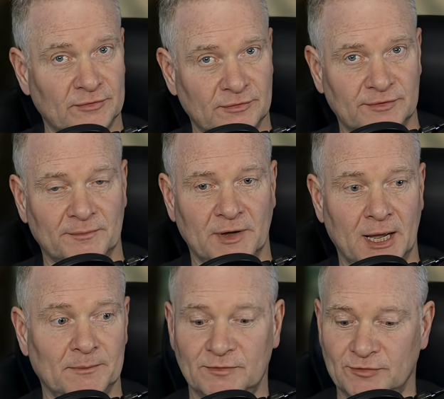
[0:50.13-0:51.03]

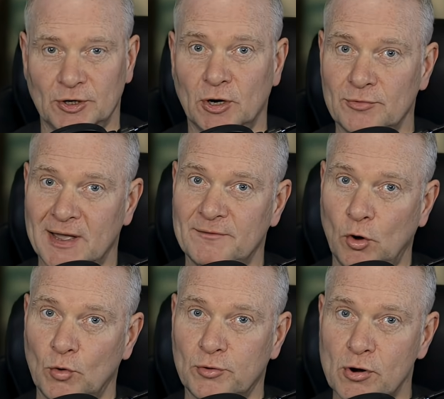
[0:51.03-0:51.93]
Sometimes, you know, you have
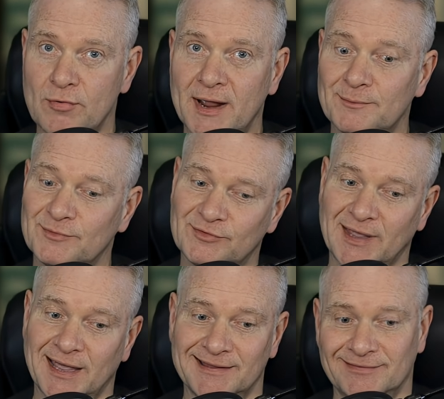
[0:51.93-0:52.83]
old programs
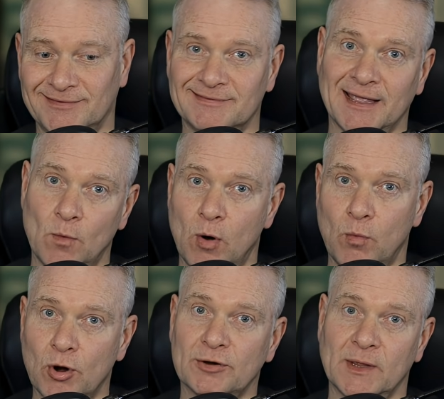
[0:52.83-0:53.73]
and they won't
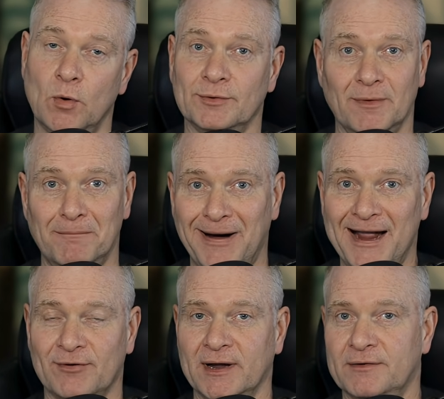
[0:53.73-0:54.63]
work. They won't
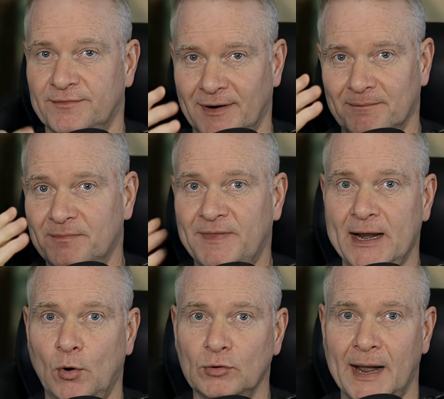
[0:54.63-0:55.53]
migrate from that
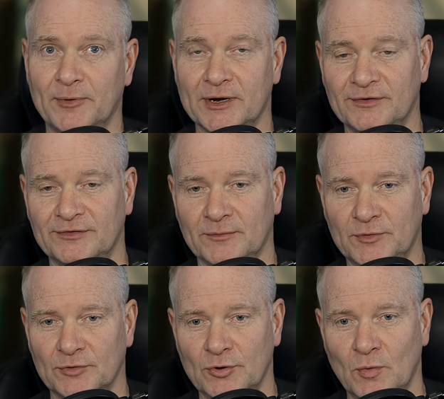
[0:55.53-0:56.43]
old operating system to
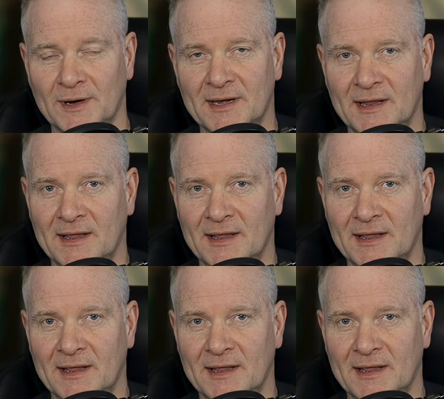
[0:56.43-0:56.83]
the new one.